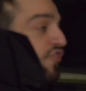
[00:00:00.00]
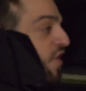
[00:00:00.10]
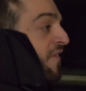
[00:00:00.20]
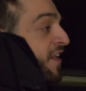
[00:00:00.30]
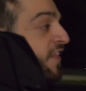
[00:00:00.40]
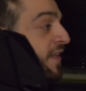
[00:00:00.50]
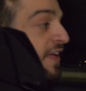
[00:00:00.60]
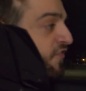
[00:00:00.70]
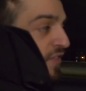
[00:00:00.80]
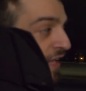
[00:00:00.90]
do you have anything
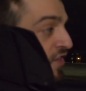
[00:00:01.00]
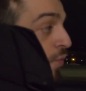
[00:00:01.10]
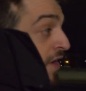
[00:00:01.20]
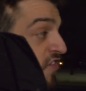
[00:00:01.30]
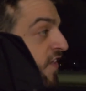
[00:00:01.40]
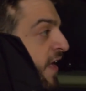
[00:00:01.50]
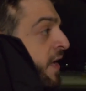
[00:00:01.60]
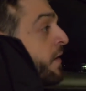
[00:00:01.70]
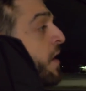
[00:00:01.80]
left, like, do you want to say?